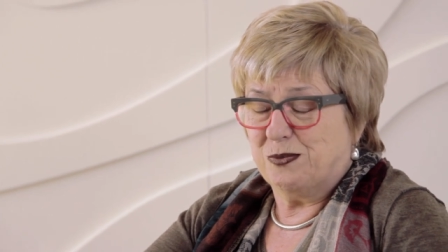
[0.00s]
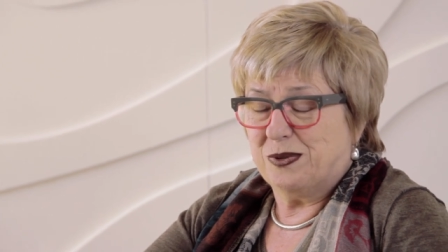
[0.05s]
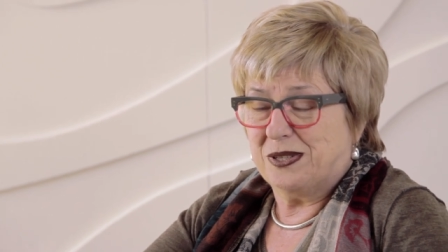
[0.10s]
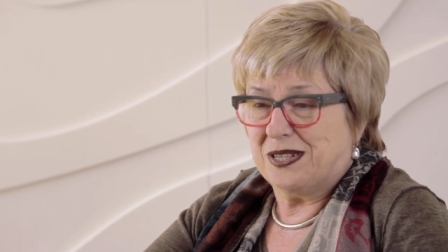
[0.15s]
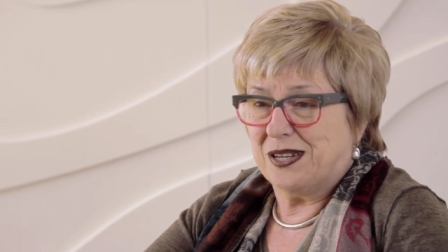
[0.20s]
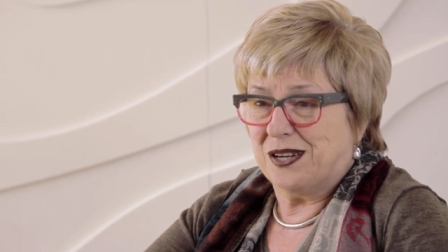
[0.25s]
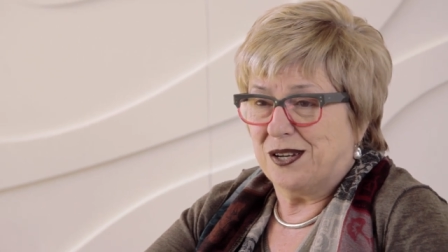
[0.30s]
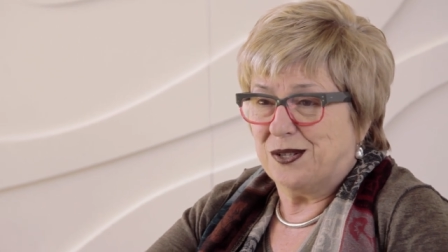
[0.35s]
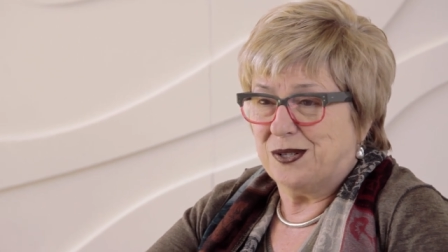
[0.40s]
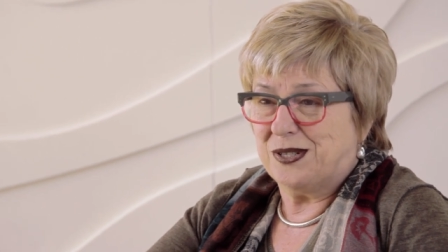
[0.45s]

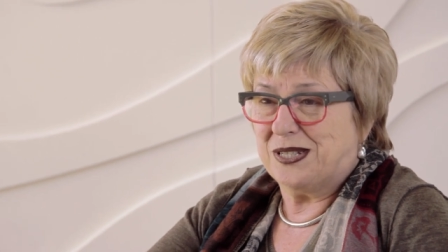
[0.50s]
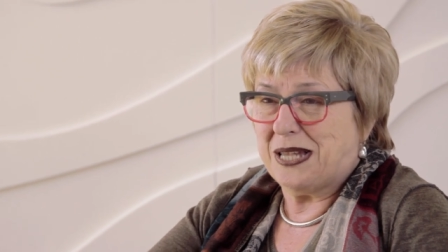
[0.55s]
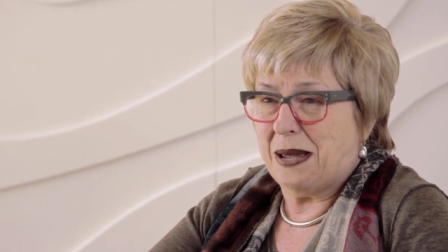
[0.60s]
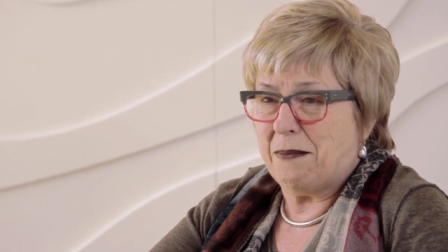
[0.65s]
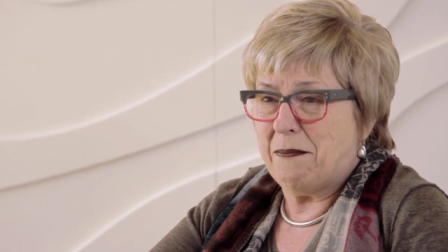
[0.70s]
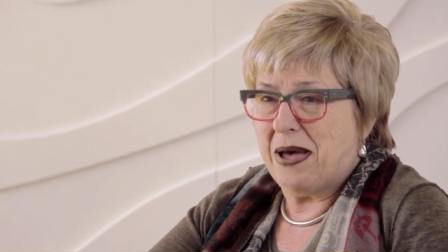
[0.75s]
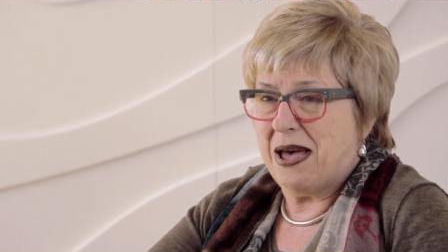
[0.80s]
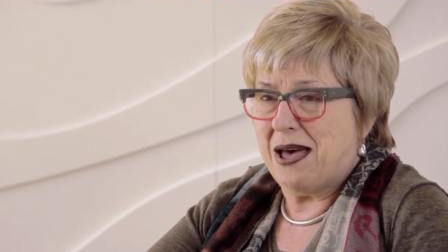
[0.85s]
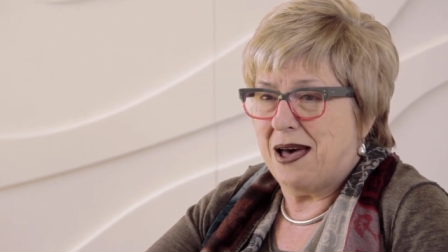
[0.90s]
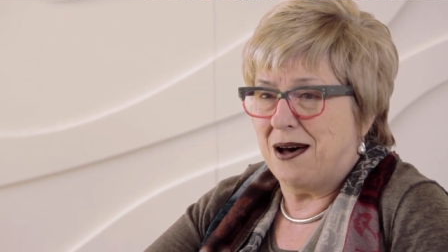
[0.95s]
So
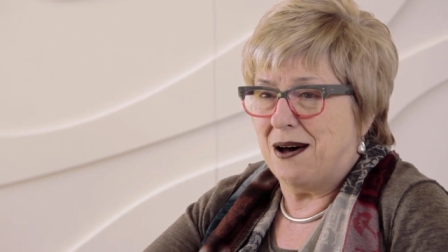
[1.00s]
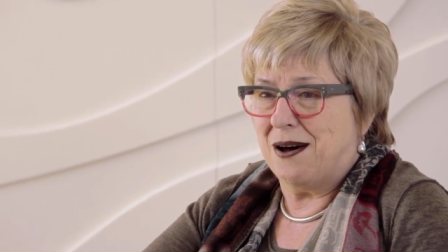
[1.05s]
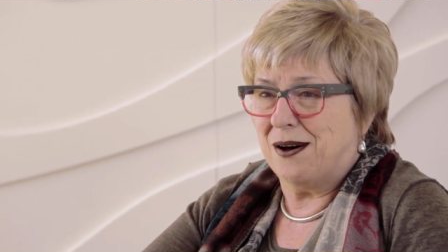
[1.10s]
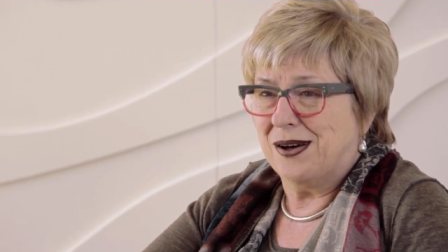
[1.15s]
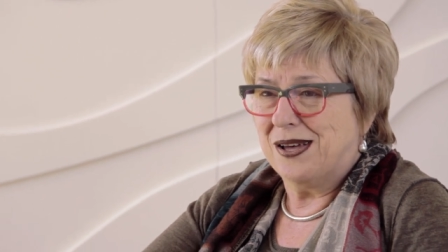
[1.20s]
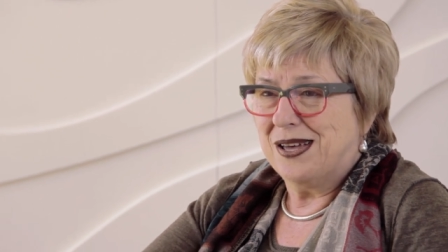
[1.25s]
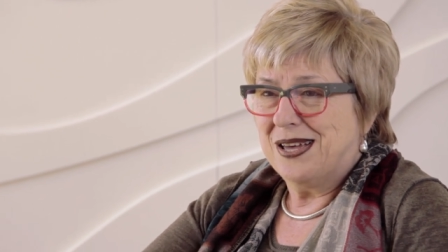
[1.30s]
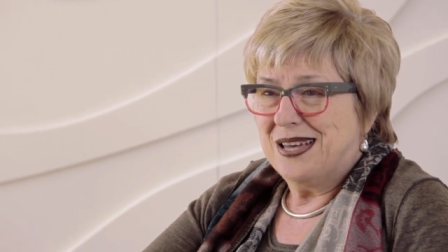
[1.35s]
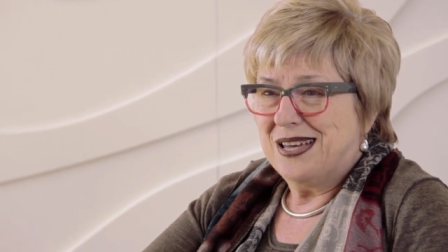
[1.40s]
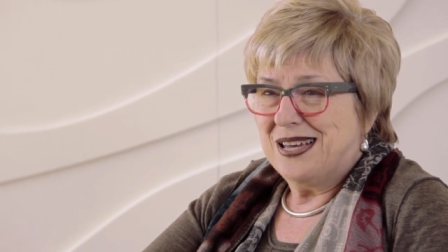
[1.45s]

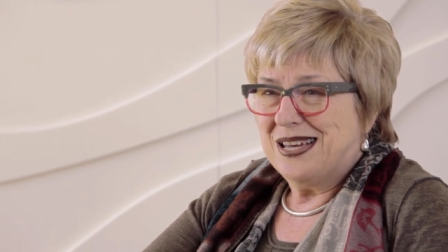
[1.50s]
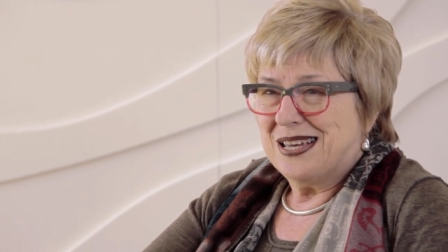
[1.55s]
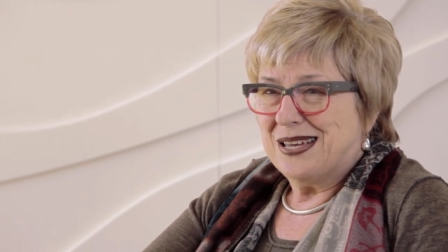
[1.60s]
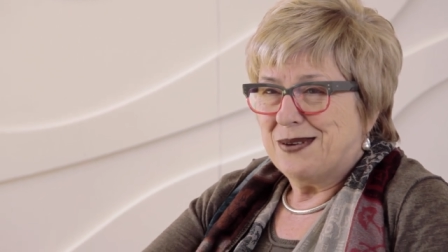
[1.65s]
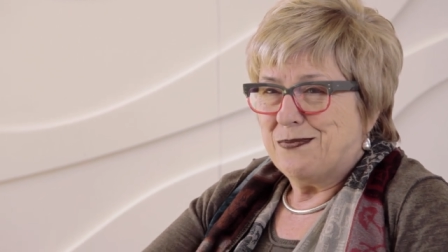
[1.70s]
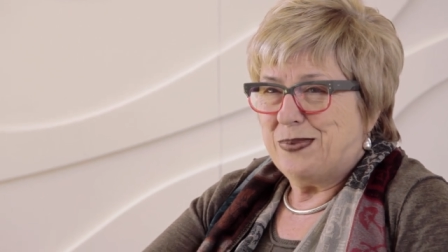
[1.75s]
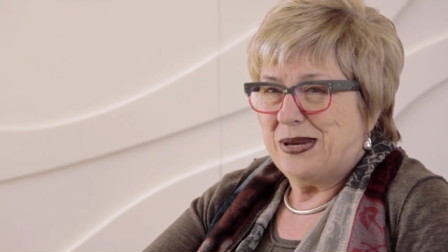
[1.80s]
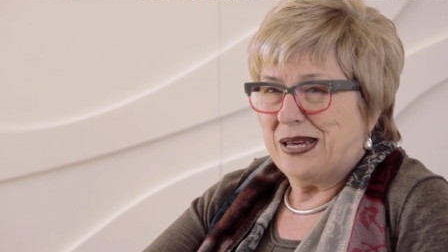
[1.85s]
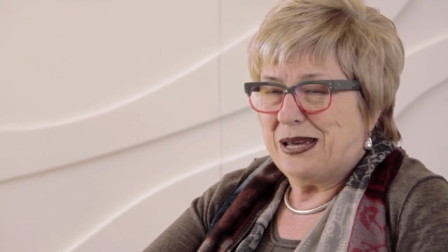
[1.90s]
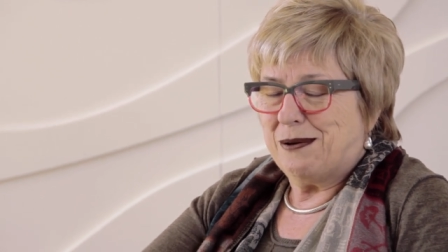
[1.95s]
somehow
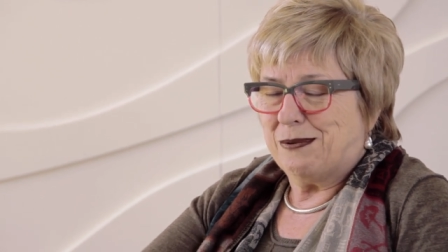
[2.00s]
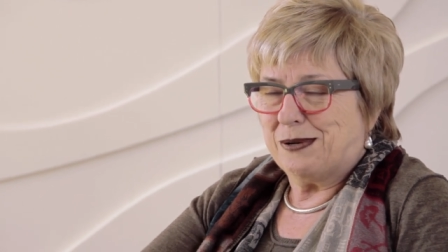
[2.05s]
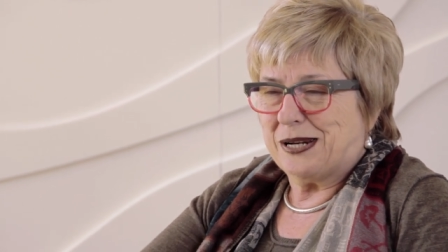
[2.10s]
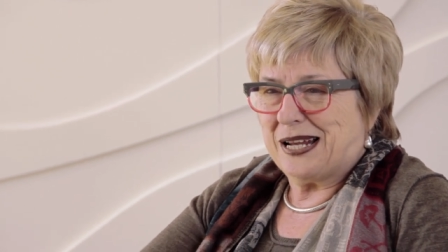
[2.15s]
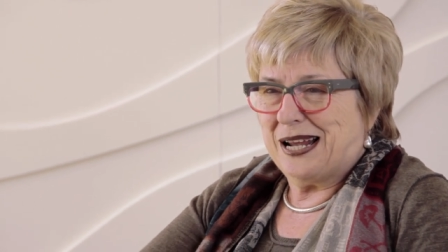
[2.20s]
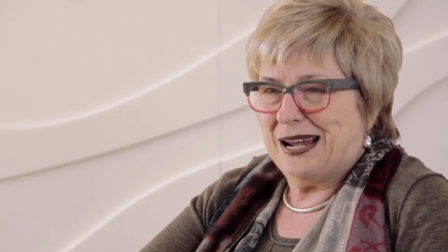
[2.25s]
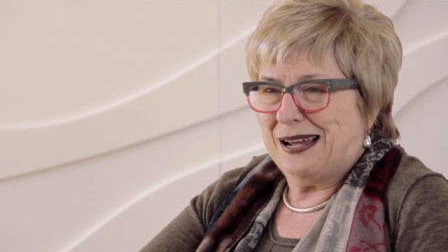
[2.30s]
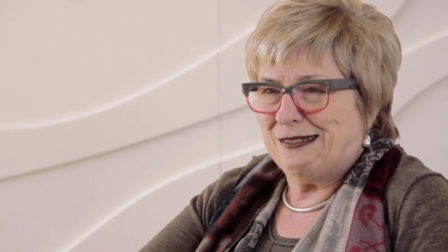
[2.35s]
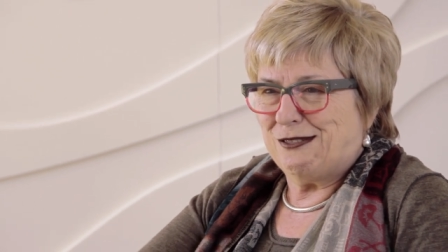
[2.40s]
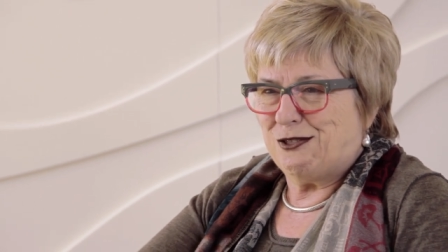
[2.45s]
being able to
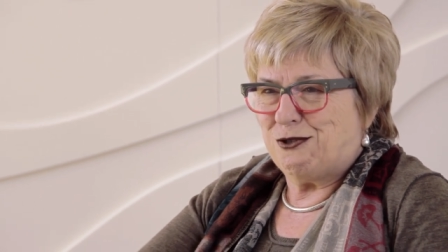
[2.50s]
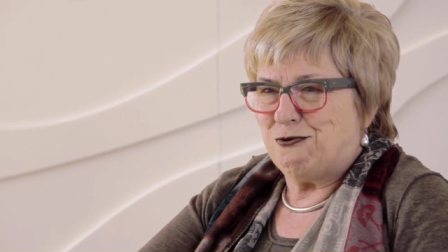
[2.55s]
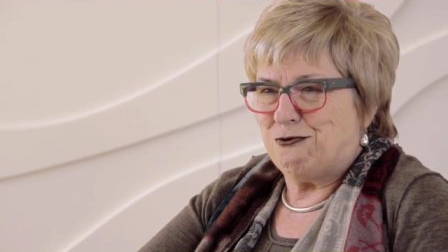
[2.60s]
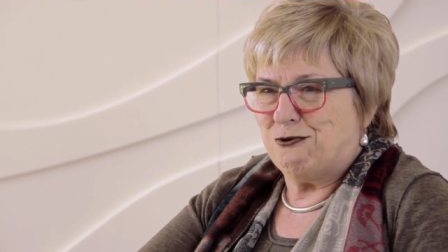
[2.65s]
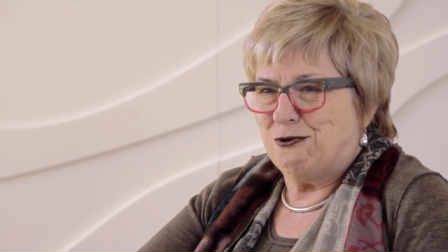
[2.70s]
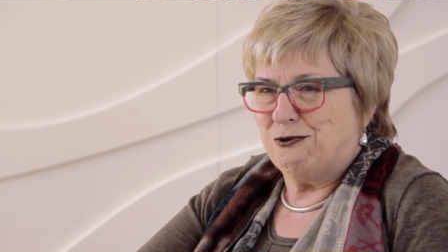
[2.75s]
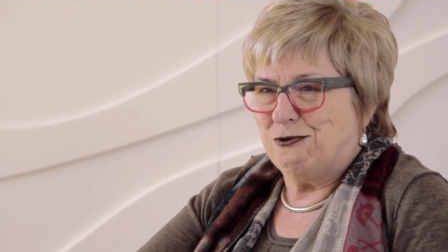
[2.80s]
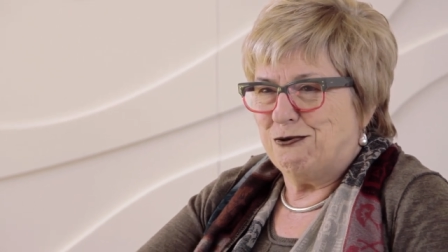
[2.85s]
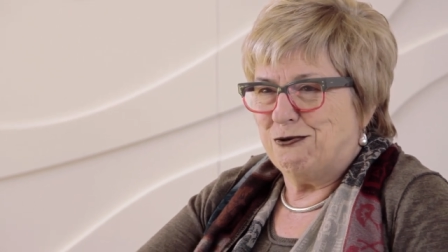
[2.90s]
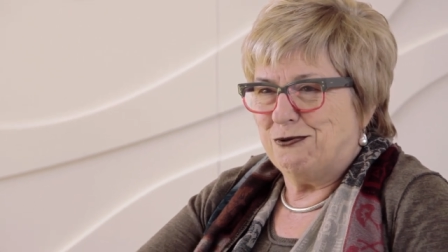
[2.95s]
cut
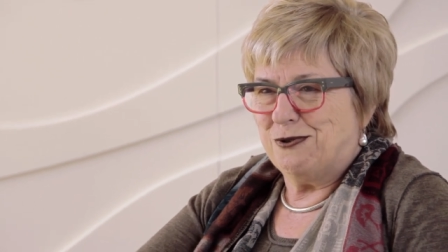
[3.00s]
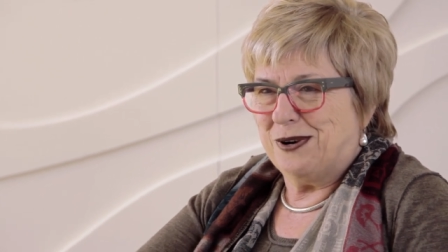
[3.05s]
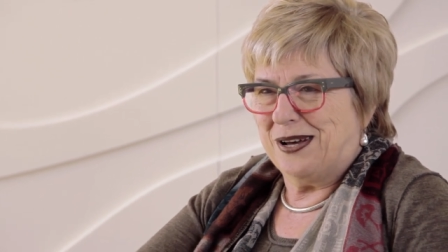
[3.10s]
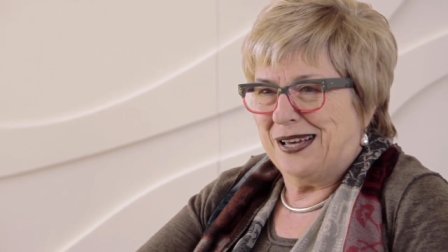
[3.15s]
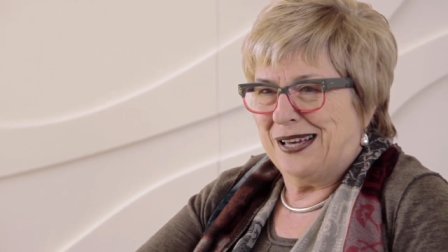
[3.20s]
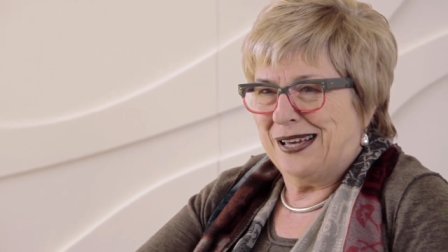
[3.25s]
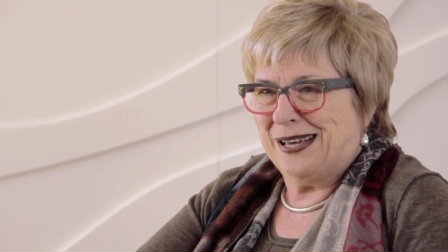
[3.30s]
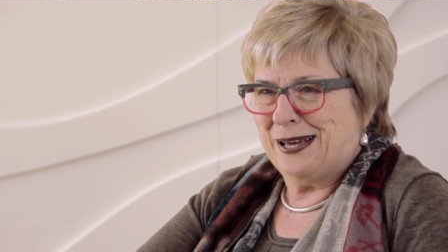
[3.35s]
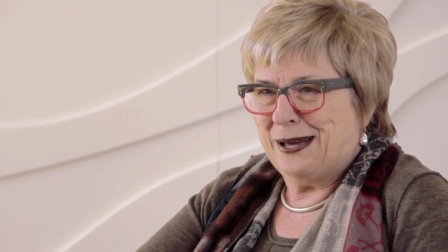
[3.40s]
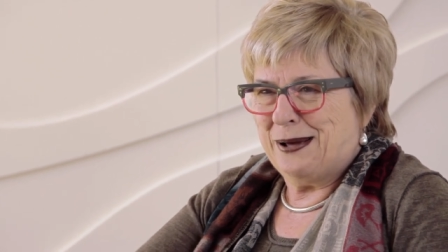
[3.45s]
through
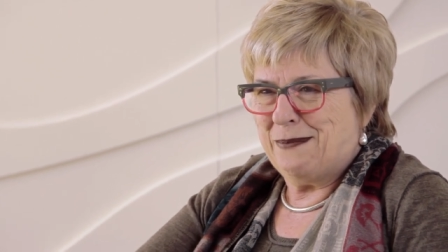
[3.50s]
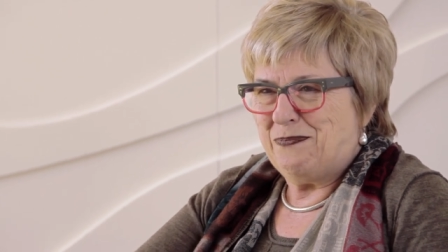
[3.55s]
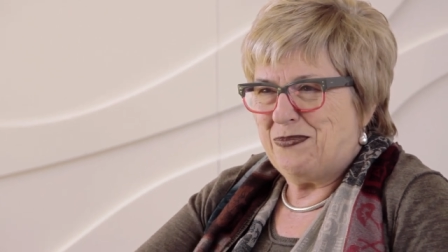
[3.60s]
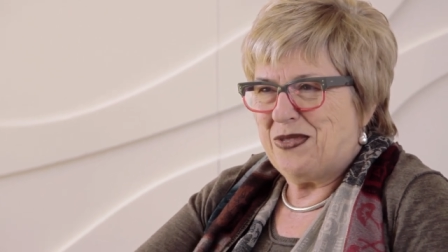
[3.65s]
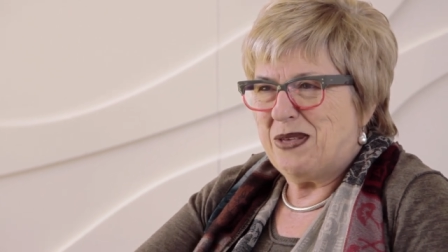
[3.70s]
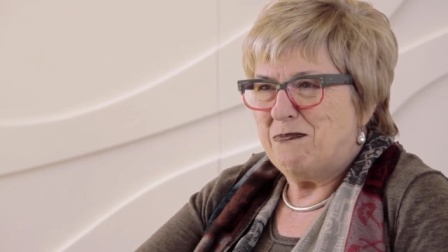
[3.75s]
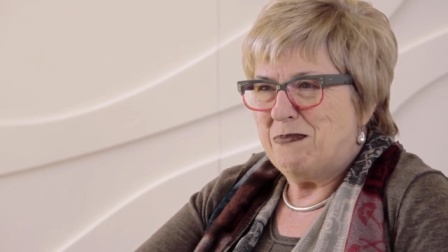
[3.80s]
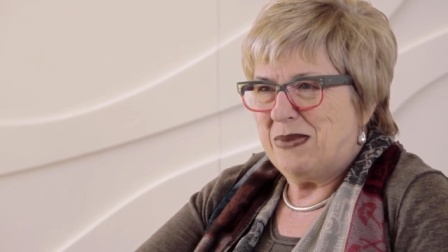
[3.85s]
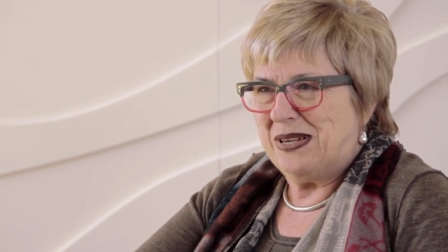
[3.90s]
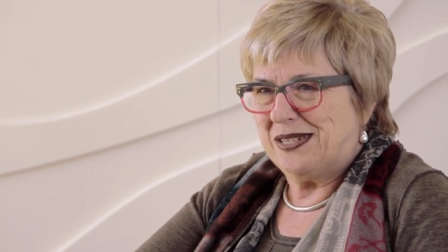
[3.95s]
uh,
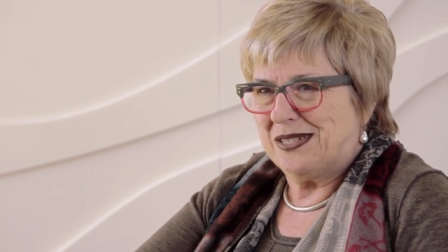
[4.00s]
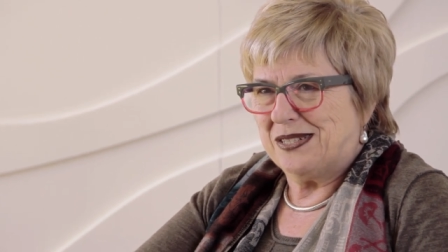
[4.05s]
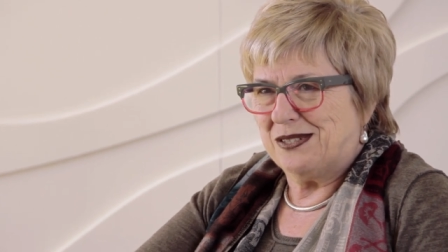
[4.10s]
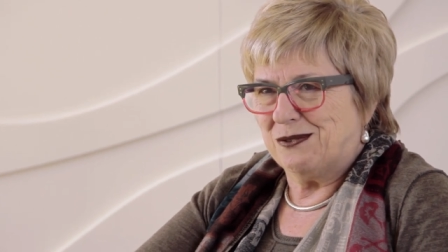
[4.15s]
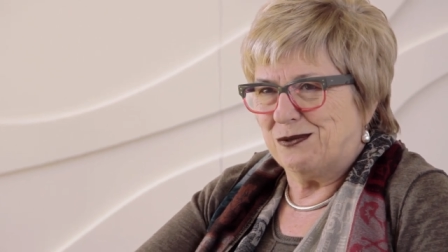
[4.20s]
the mess